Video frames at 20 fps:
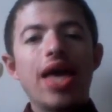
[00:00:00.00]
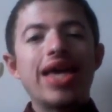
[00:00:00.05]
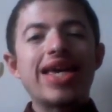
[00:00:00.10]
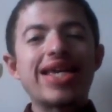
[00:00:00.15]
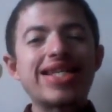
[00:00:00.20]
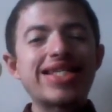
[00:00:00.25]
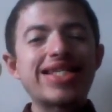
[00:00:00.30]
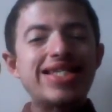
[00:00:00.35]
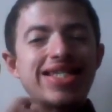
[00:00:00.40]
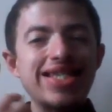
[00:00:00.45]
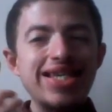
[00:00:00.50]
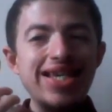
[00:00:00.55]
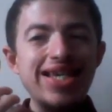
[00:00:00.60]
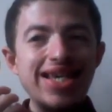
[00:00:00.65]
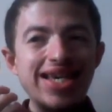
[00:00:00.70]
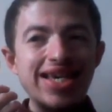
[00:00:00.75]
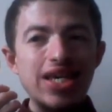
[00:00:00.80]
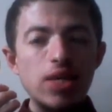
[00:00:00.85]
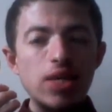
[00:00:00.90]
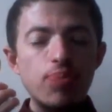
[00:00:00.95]
It's,
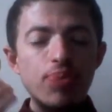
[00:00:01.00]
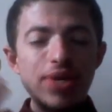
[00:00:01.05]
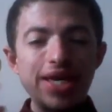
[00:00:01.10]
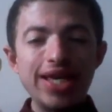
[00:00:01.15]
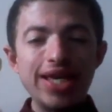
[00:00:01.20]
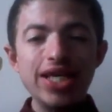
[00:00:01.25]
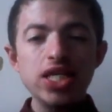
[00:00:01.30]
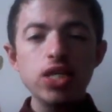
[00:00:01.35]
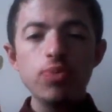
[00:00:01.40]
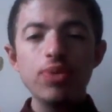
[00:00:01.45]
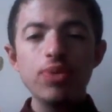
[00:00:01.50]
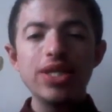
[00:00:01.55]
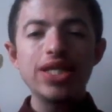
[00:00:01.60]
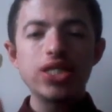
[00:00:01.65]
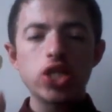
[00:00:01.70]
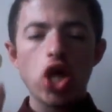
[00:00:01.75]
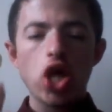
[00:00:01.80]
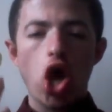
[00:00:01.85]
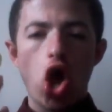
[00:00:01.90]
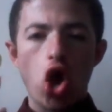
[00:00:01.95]
it appears to be
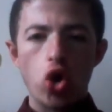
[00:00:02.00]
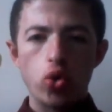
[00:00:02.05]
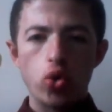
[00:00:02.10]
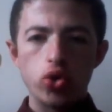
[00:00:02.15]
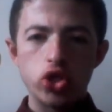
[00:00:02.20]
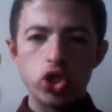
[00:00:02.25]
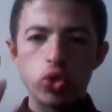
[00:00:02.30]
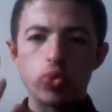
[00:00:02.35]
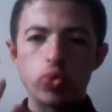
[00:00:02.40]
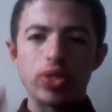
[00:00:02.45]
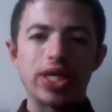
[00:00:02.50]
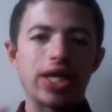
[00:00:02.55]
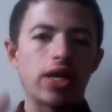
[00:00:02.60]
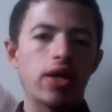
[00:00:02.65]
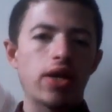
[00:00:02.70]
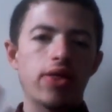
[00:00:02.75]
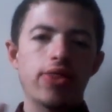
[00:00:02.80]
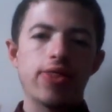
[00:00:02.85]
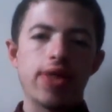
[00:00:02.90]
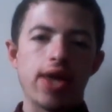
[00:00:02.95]
its own
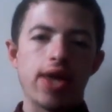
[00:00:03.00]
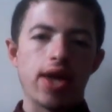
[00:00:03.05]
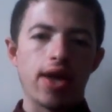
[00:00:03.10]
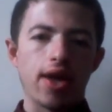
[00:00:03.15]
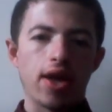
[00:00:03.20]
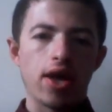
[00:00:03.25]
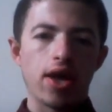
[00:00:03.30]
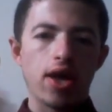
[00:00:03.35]
unique thing.